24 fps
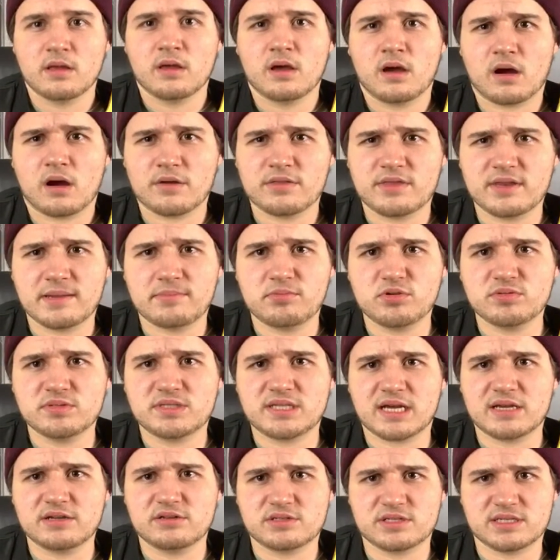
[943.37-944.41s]
Are the WWE
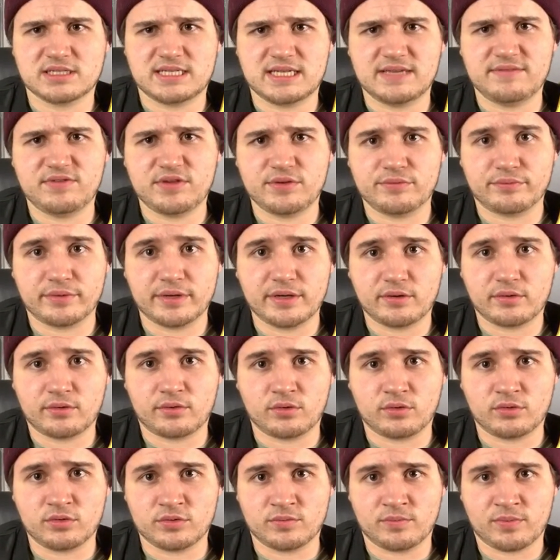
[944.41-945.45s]
titles on TV real
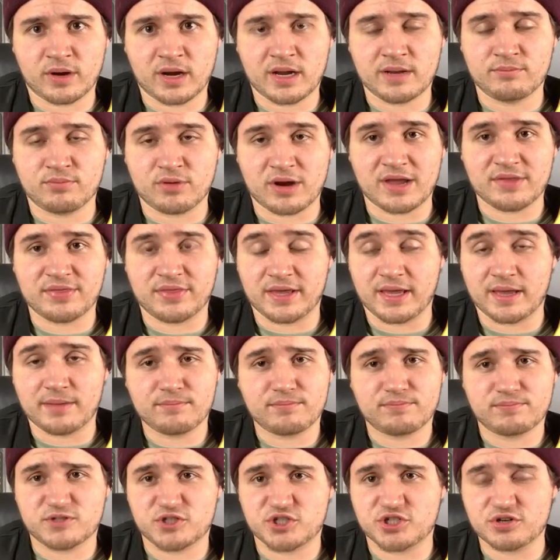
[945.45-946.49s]
gold, Brian Bradley? I'm
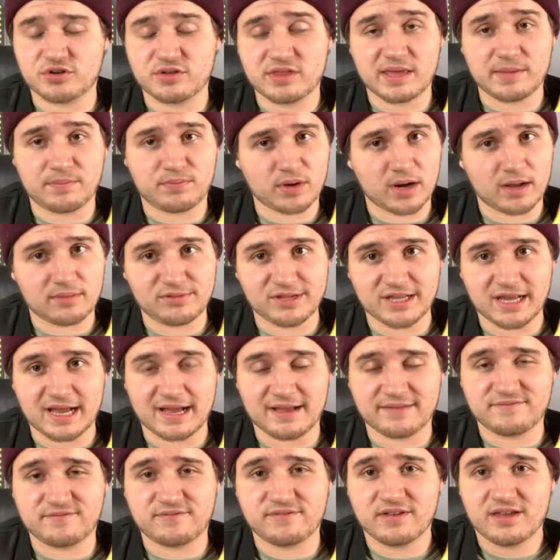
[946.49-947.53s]
sure they probably
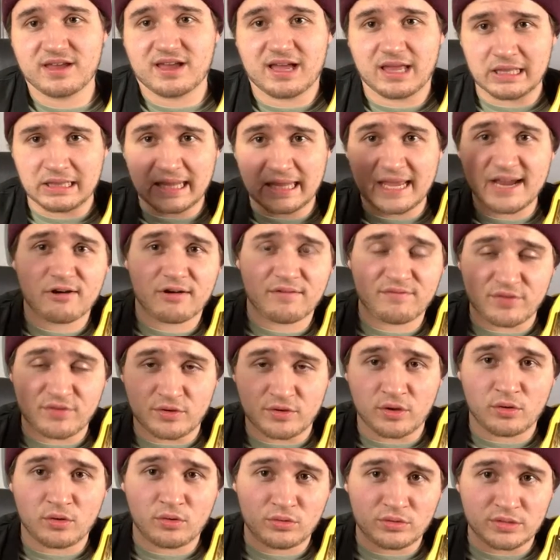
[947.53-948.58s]
have a layer of
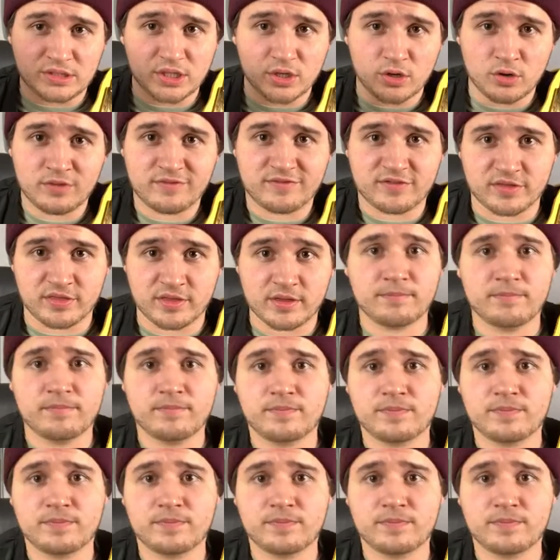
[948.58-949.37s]
gold over them.